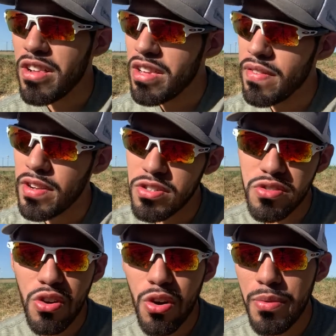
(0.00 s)
If there's
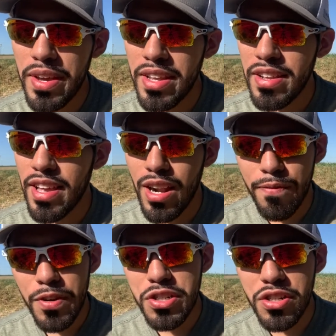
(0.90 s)
no wind and I'm
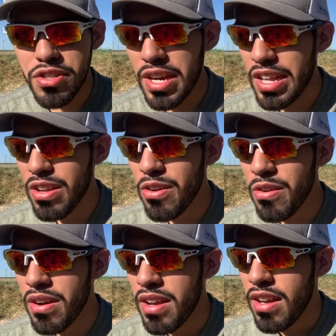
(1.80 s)
fishing shallow,
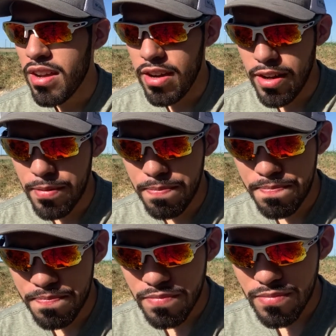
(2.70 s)

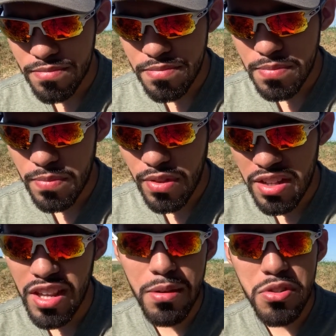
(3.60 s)

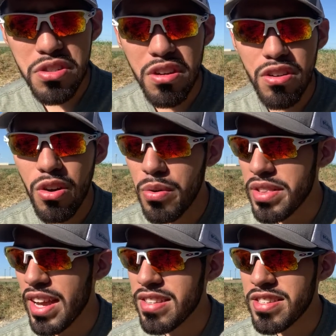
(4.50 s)
then I'm just gonna go with
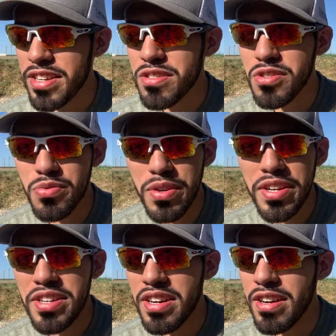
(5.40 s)
that Texas
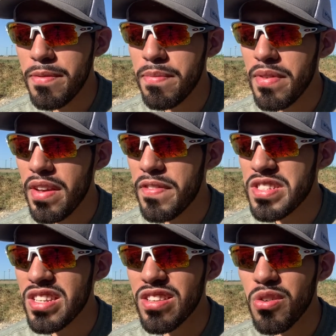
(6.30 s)
rig. If
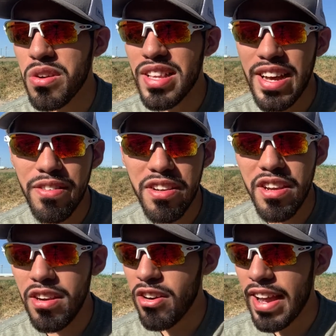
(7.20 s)
it's a little
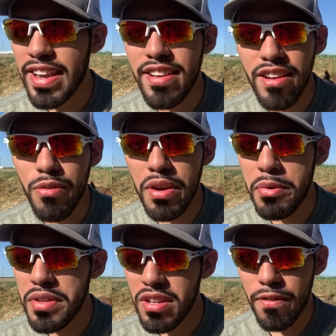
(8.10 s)
cloudy or I can get away
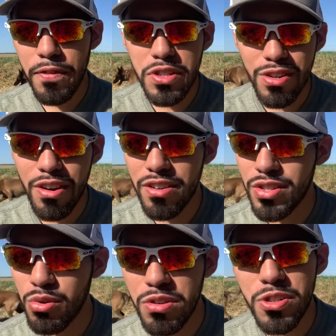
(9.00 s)
with it, the fish aren't
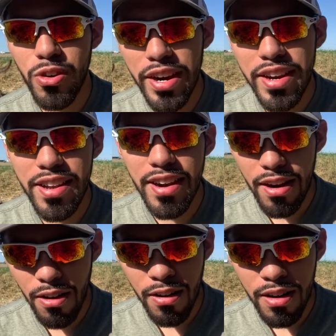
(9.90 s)
short striking it at
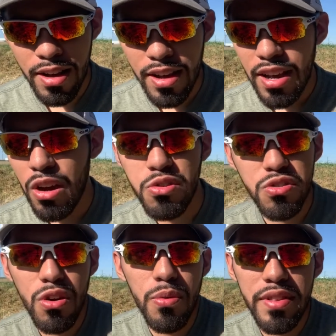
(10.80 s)
all, I'll
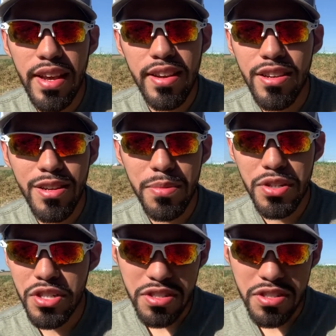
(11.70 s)
just go with that EWG